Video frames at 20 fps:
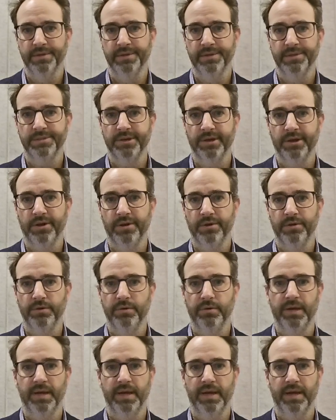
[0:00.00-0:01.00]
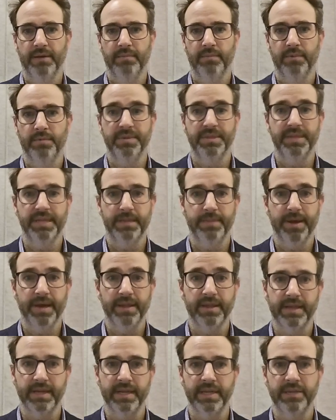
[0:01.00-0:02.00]
So when we think about
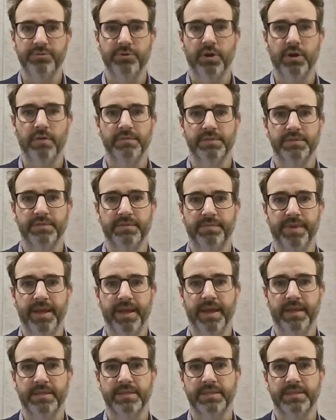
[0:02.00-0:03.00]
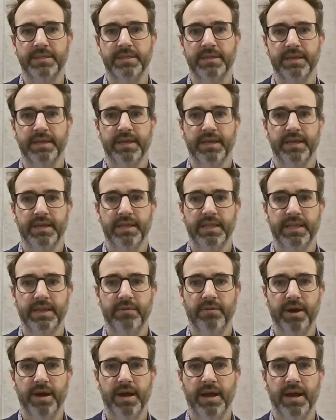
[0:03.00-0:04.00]
the key drivers of banks,
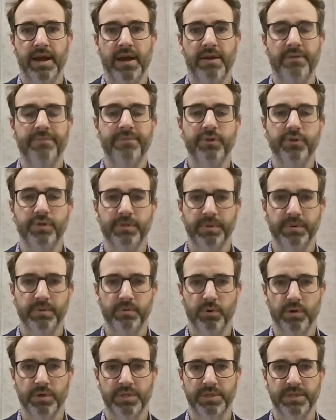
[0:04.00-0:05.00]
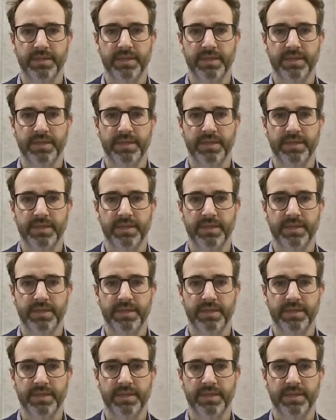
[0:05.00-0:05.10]
there are a few that we watch.